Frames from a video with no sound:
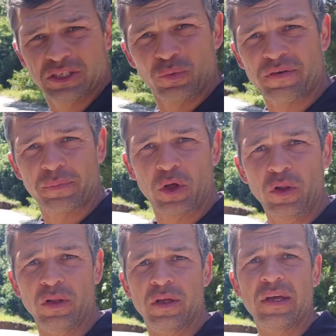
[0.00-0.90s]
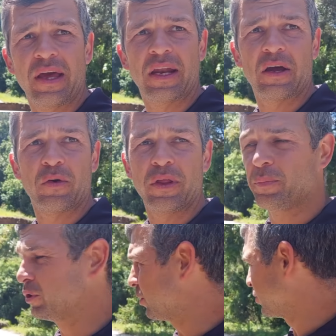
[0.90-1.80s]
away from the hole, and I'd rather
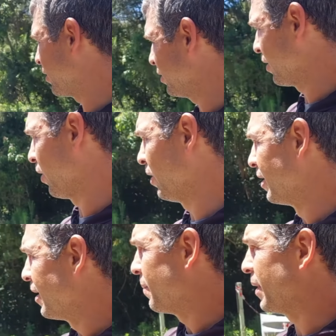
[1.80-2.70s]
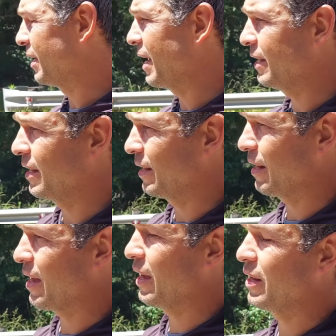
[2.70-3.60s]
put the drone in the hole, but that
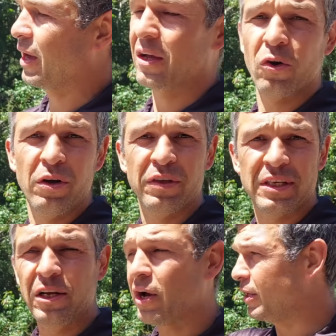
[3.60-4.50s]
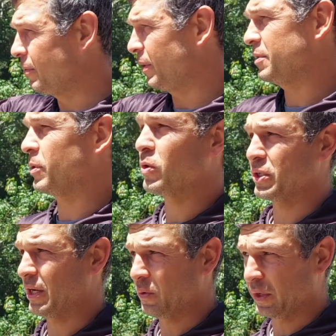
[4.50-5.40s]
I can't even tell you how deep it is because
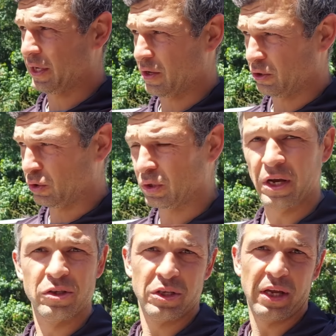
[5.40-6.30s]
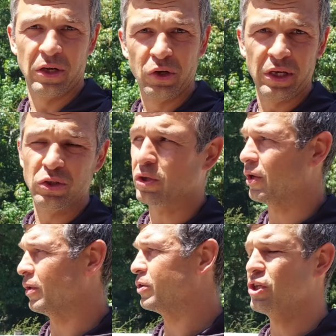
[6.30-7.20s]
I don't want to go too close and look into the
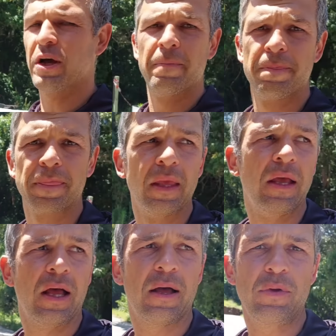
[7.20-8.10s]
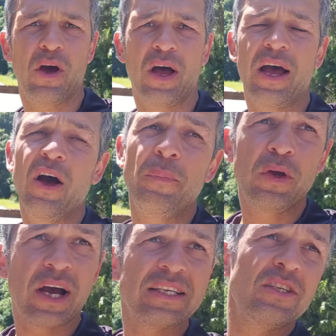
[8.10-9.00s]
hole. So yeah, I hope you
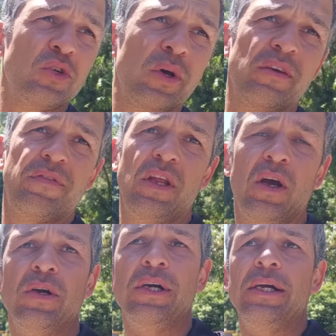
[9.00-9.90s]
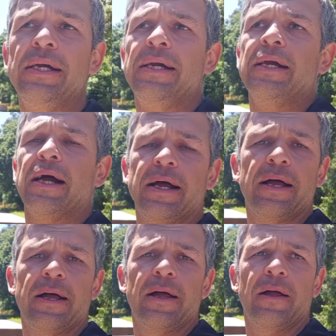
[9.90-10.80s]
guys enjoyed the video.
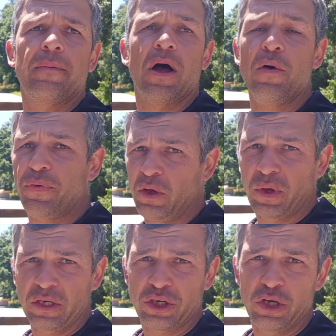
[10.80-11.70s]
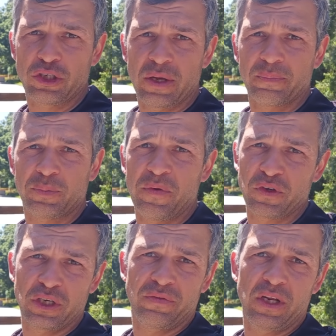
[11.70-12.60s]
Hopefully we can show you some
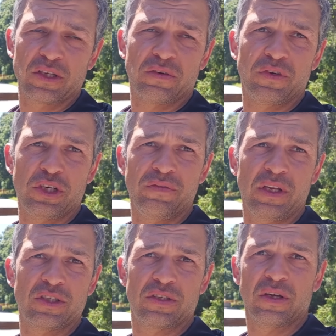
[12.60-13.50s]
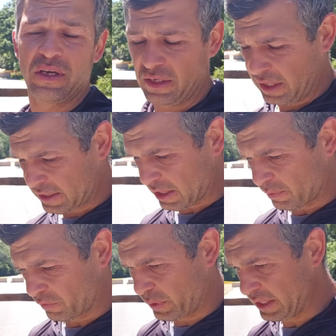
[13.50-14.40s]
spearfishing videos and fishing videos in the next couple
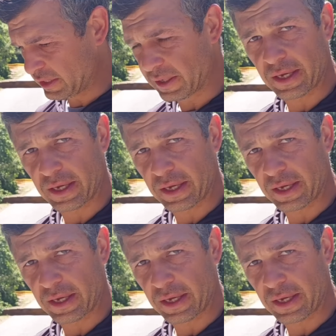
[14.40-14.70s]
of weeks.